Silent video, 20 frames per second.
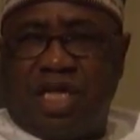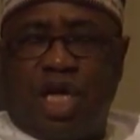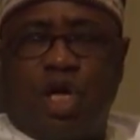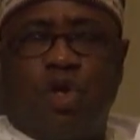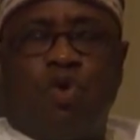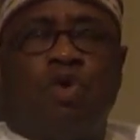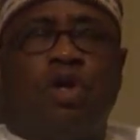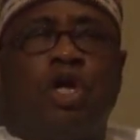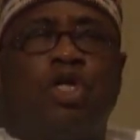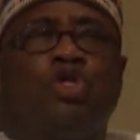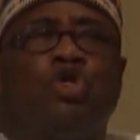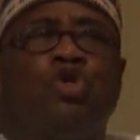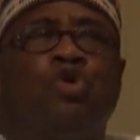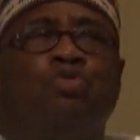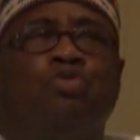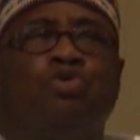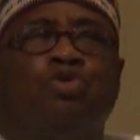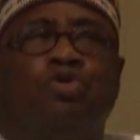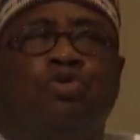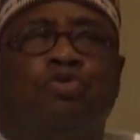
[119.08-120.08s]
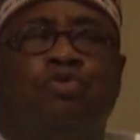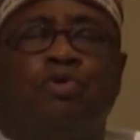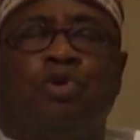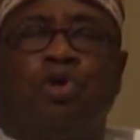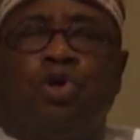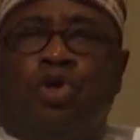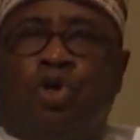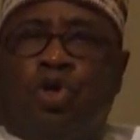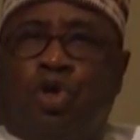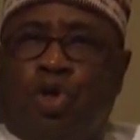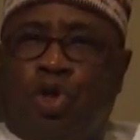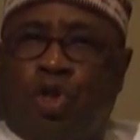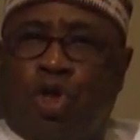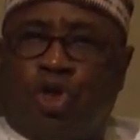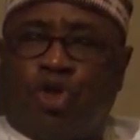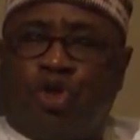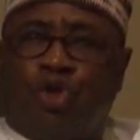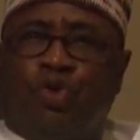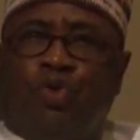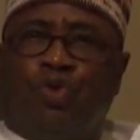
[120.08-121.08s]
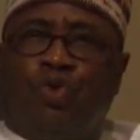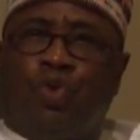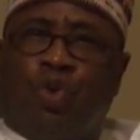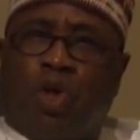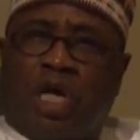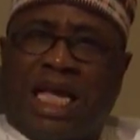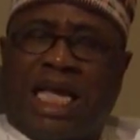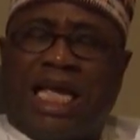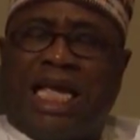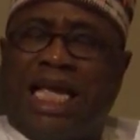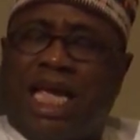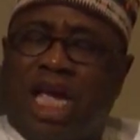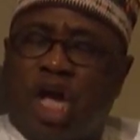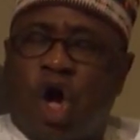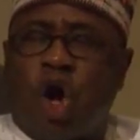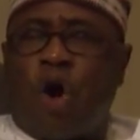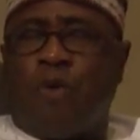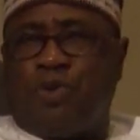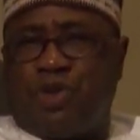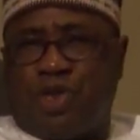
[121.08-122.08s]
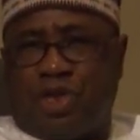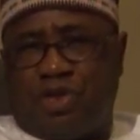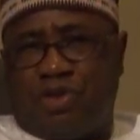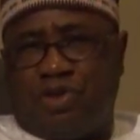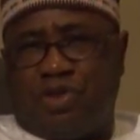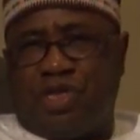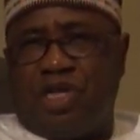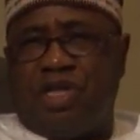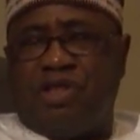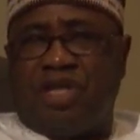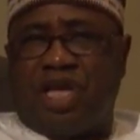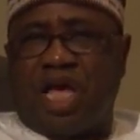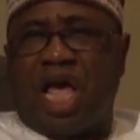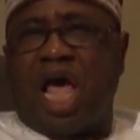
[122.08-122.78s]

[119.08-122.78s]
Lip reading: in order to remove the two key obstacles in the